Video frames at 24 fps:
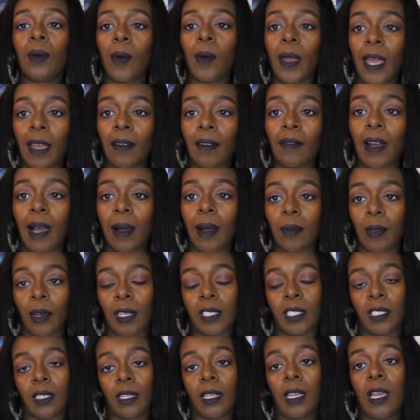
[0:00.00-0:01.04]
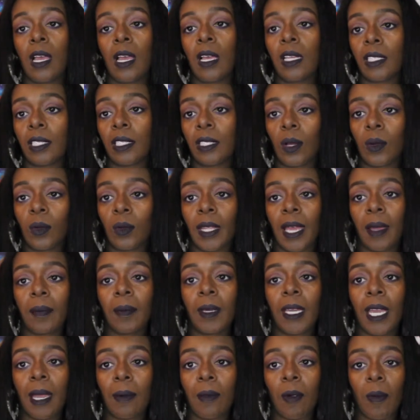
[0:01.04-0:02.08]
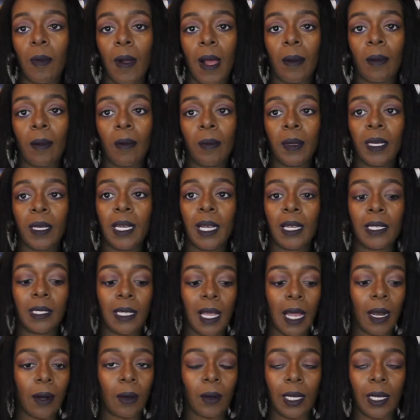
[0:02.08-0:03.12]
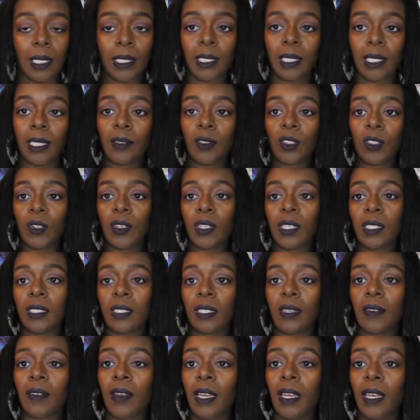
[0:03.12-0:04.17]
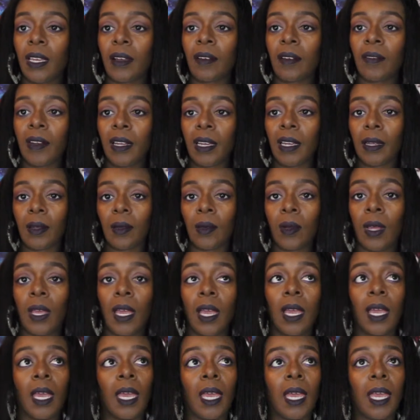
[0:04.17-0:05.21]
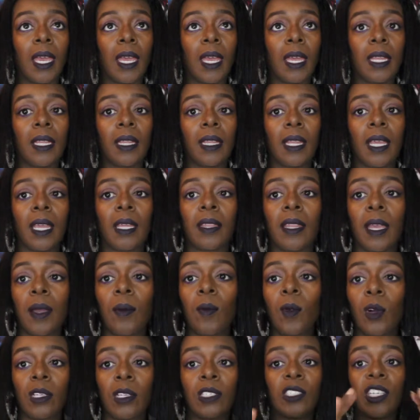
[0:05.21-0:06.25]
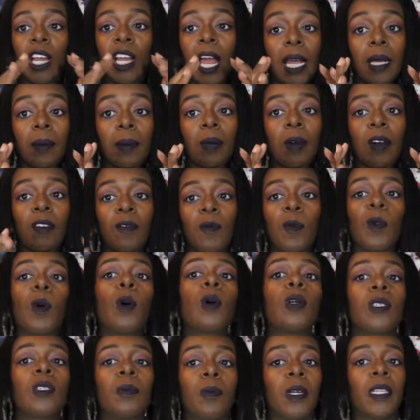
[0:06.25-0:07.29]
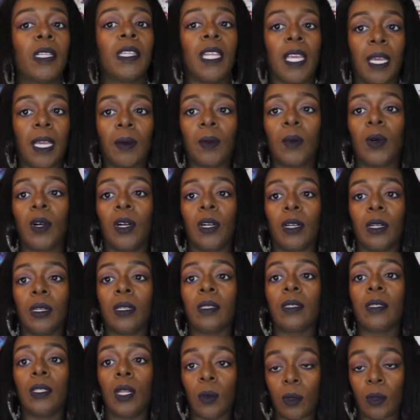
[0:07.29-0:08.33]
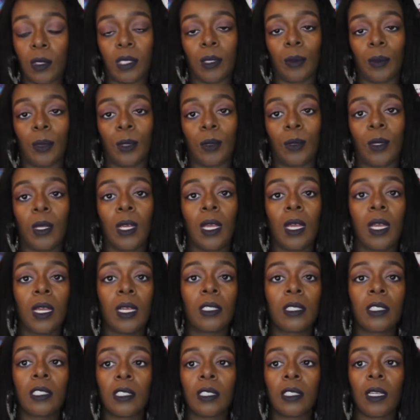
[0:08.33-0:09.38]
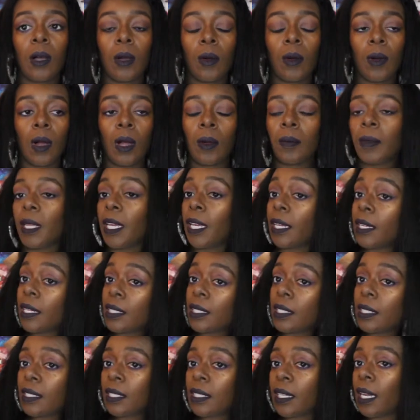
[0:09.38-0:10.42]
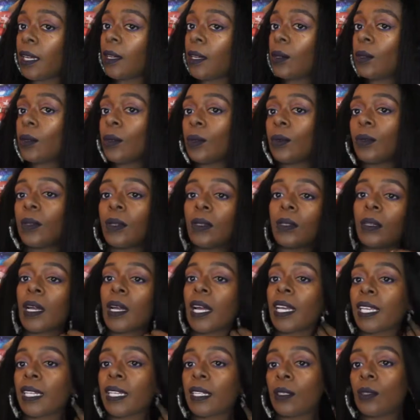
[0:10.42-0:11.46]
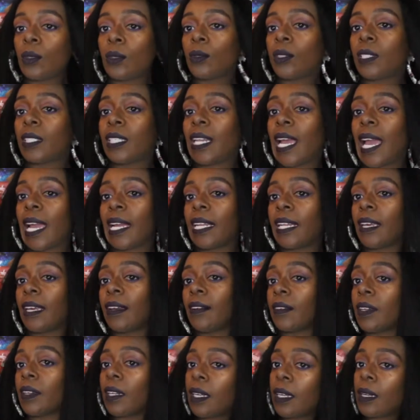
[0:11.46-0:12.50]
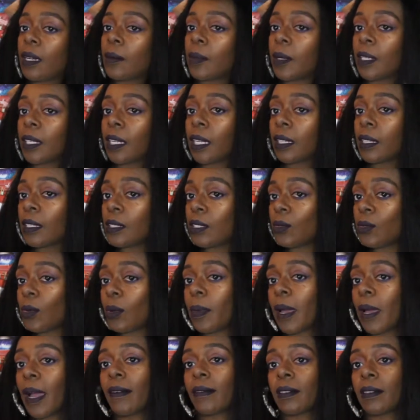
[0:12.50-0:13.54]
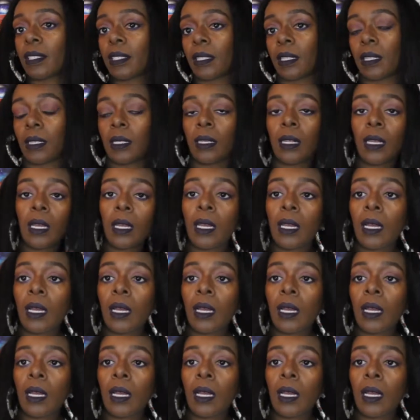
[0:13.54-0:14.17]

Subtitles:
wherever I'm brushing. So that became a problem because I don't like to leave trails of hair around, and they weren't giant puff balls, but they were noticeable. So the hair doesn't tangle. I get a little snag here and there, but nothing too embarrassing.